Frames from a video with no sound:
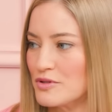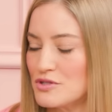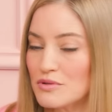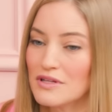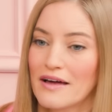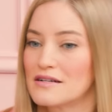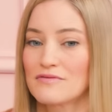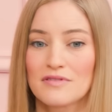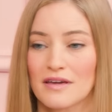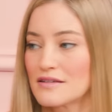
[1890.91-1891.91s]
do a lot of
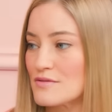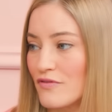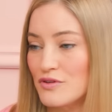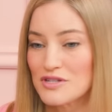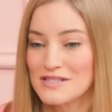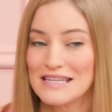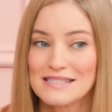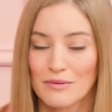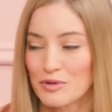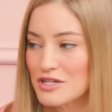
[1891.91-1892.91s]
different things. So if you just need
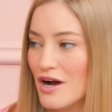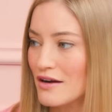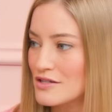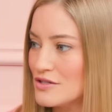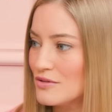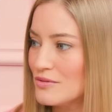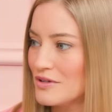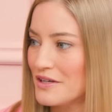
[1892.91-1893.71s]
someone to talk to,